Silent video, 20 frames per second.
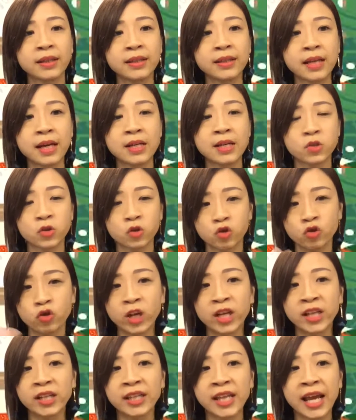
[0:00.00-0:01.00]
Yeah, is to
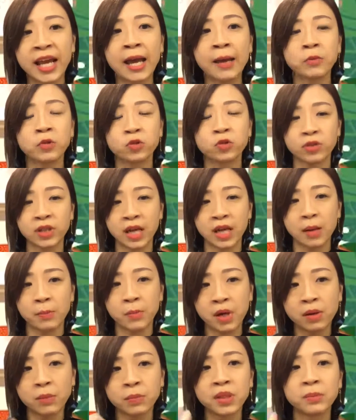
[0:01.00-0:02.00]
train them to come
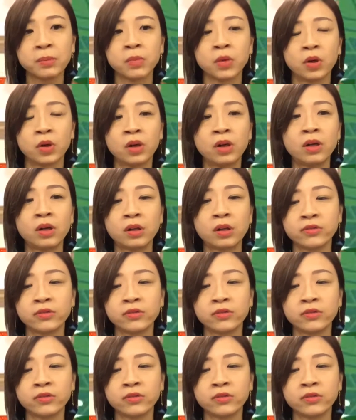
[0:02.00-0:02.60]
out a bit more.